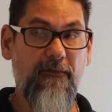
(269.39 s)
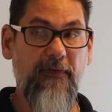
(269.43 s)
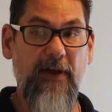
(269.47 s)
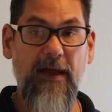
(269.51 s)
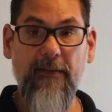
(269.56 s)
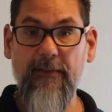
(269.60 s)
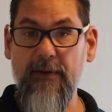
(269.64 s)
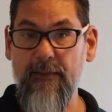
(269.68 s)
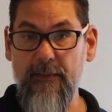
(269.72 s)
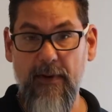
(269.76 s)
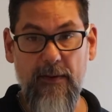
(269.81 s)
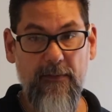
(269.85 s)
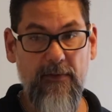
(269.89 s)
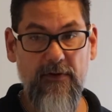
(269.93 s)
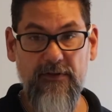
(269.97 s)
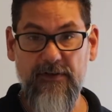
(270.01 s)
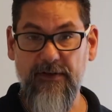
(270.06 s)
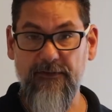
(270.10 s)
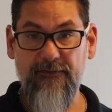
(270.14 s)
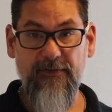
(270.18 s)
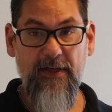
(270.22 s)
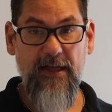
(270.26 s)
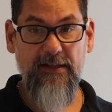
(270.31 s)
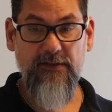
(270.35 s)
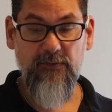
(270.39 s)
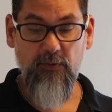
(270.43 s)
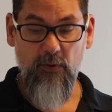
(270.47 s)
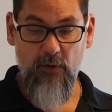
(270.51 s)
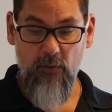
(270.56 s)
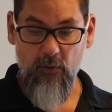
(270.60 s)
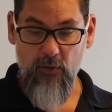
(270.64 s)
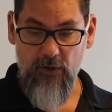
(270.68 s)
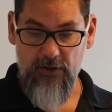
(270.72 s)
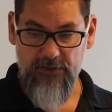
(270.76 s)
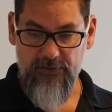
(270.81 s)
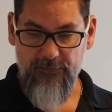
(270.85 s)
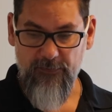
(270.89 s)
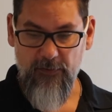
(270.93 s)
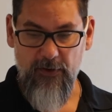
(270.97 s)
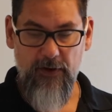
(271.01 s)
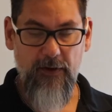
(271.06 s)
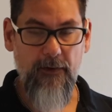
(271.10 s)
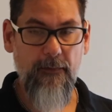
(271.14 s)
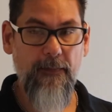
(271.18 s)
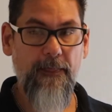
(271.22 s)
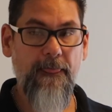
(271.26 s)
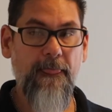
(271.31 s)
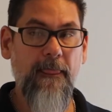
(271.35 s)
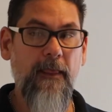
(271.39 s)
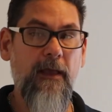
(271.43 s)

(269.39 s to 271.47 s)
family members if that's what works for you.